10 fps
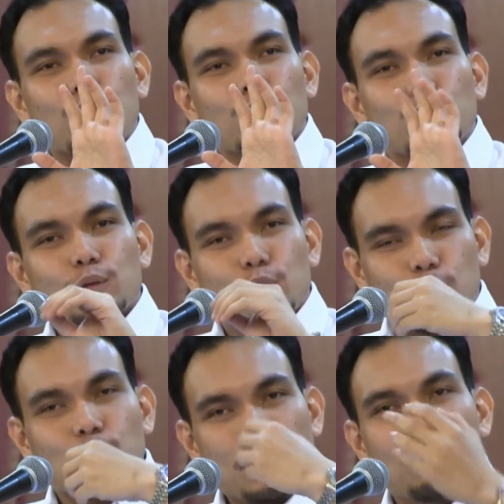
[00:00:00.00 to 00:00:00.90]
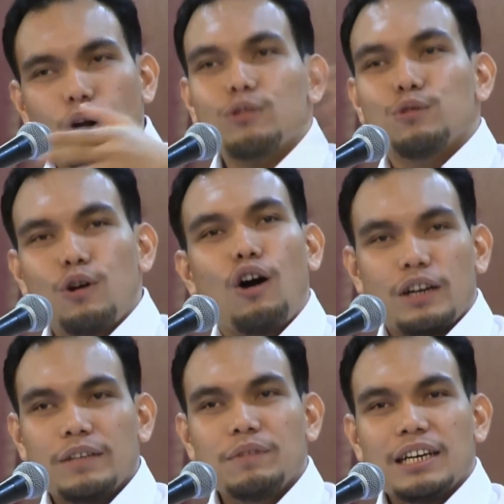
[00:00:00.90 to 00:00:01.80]
to, to, to, be brought to
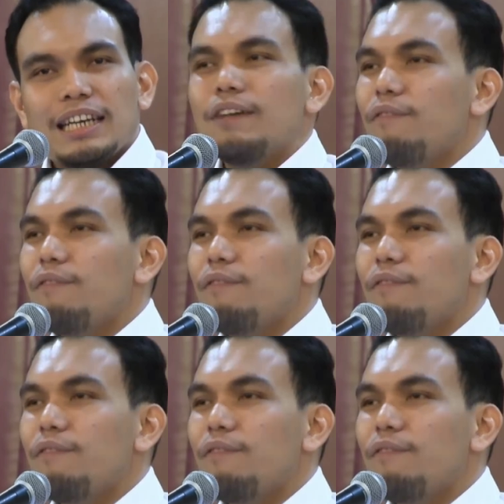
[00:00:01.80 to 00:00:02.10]
court even.